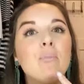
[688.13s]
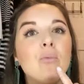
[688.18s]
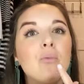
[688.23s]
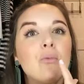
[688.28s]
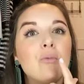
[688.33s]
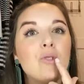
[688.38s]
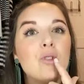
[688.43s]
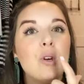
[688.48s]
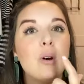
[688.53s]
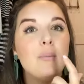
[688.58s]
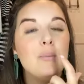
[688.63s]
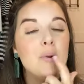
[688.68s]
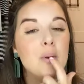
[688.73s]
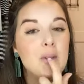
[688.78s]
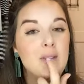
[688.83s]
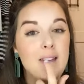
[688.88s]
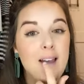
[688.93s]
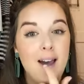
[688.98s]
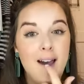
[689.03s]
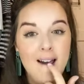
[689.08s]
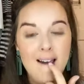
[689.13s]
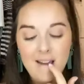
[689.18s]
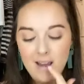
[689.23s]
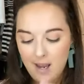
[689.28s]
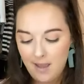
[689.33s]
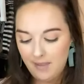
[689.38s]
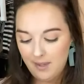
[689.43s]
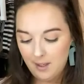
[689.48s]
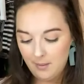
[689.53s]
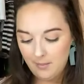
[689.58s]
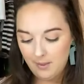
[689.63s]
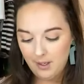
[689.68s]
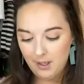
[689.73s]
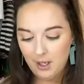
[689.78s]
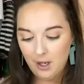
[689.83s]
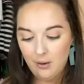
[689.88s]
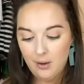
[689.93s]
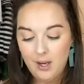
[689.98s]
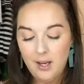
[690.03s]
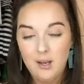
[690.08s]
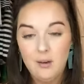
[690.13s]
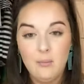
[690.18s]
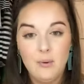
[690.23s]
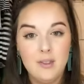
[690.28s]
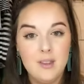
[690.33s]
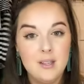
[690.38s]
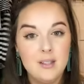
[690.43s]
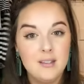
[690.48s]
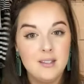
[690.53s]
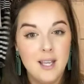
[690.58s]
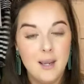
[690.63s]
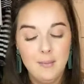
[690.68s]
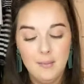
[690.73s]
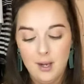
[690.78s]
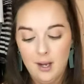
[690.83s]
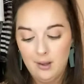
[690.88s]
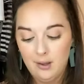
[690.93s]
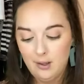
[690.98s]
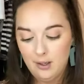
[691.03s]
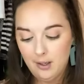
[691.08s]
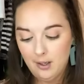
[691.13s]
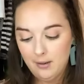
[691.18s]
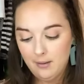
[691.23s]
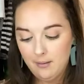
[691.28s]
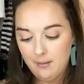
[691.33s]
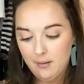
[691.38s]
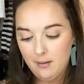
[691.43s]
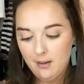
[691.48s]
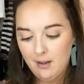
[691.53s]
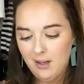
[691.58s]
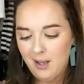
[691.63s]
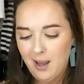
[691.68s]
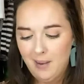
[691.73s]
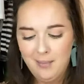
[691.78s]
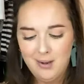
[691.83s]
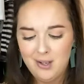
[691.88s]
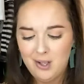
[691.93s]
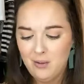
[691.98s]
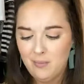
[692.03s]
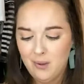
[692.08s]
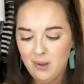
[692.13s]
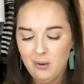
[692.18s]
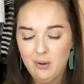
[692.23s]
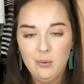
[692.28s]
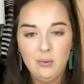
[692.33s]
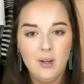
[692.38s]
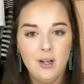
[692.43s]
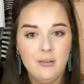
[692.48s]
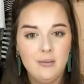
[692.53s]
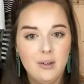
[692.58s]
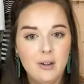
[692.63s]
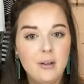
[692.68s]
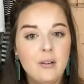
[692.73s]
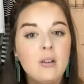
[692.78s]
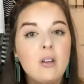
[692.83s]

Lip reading: So I'm doing that, and then I'm going to go in with this same color. I'm going to do both, whatever.